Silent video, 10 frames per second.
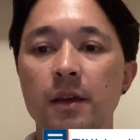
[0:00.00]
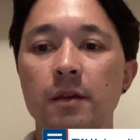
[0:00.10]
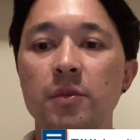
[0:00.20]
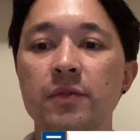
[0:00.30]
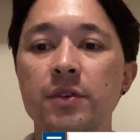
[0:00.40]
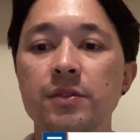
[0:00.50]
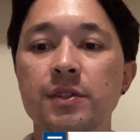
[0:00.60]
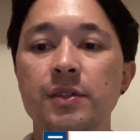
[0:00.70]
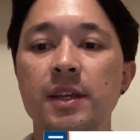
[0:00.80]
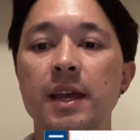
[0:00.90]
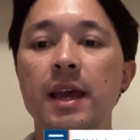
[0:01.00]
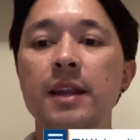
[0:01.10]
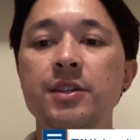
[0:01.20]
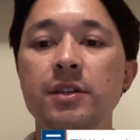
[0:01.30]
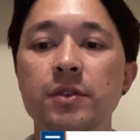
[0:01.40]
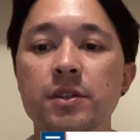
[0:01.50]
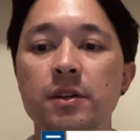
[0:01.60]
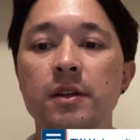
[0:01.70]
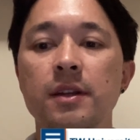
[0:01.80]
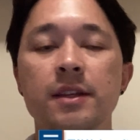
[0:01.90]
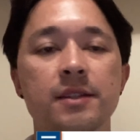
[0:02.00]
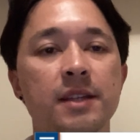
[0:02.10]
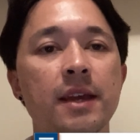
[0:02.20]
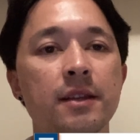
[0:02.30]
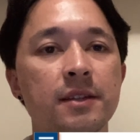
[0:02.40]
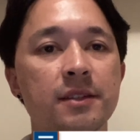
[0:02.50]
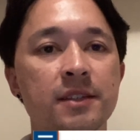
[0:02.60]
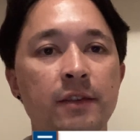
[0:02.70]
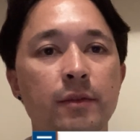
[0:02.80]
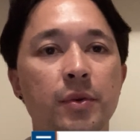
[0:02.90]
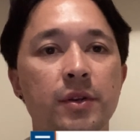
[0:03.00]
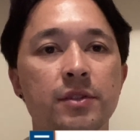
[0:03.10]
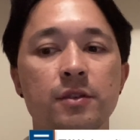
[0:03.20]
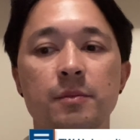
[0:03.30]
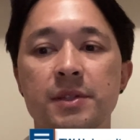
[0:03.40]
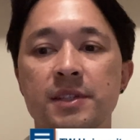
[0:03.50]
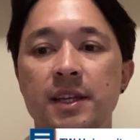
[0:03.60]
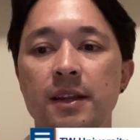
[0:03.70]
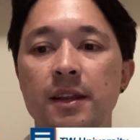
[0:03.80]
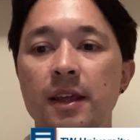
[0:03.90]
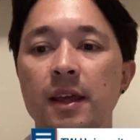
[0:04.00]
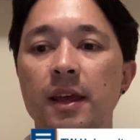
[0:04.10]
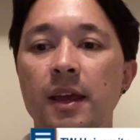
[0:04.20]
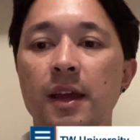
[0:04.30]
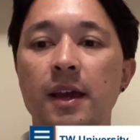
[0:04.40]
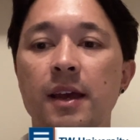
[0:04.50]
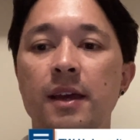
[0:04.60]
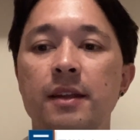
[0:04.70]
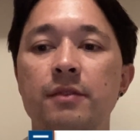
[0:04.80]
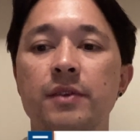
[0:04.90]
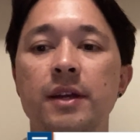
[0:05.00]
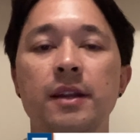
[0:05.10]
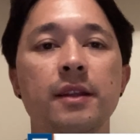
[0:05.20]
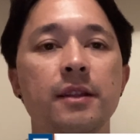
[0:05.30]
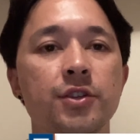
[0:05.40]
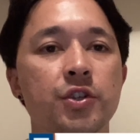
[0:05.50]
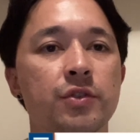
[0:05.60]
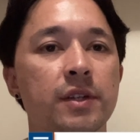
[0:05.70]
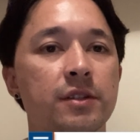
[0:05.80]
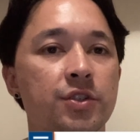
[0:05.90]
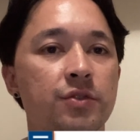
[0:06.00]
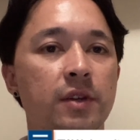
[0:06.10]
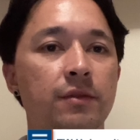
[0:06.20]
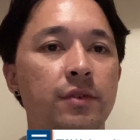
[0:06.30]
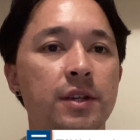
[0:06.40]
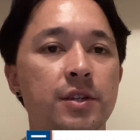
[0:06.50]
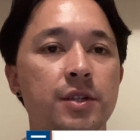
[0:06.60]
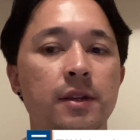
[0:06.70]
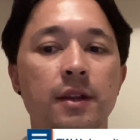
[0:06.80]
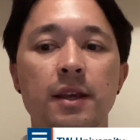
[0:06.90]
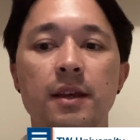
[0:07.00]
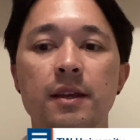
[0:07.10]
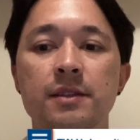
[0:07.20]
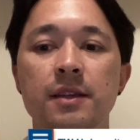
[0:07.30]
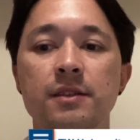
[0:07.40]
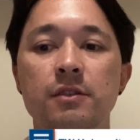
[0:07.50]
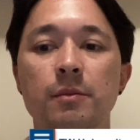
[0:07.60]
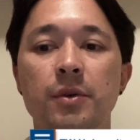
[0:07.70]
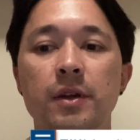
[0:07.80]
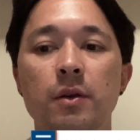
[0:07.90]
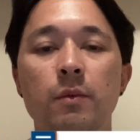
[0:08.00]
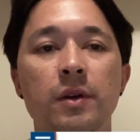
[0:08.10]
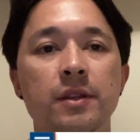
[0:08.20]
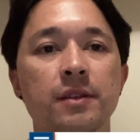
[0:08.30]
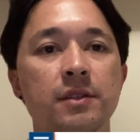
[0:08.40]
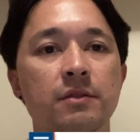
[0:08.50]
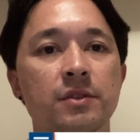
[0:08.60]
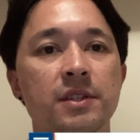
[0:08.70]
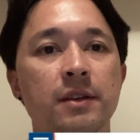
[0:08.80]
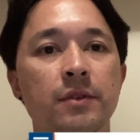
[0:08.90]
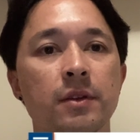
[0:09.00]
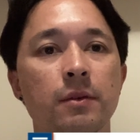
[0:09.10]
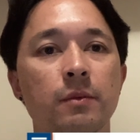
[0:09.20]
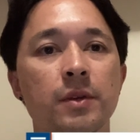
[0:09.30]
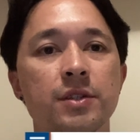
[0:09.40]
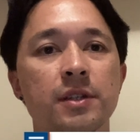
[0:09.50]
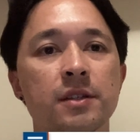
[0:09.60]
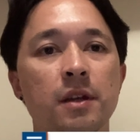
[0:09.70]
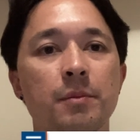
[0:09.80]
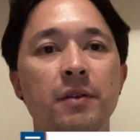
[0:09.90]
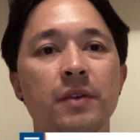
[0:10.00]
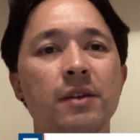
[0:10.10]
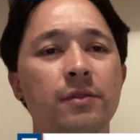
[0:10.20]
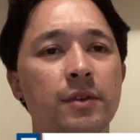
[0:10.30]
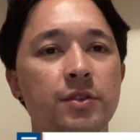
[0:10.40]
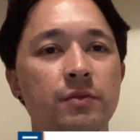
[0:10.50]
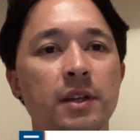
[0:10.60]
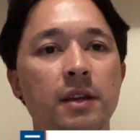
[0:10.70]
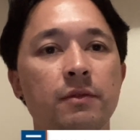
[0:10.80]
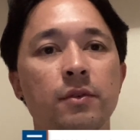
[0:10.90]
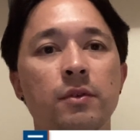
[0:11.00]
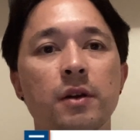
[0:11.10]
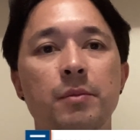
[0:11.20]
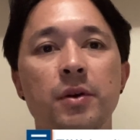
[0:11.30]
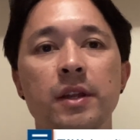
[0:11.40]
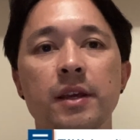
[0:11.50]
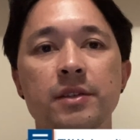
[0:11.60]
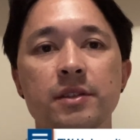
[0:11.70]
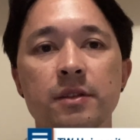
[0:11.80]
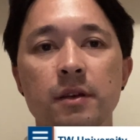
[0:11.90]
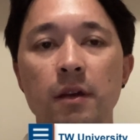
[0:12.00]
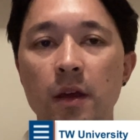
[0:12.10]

Moving on to the energy return, that's 87.2%. And finally, the string to string friction is 0.107, which is above average really for a polyester,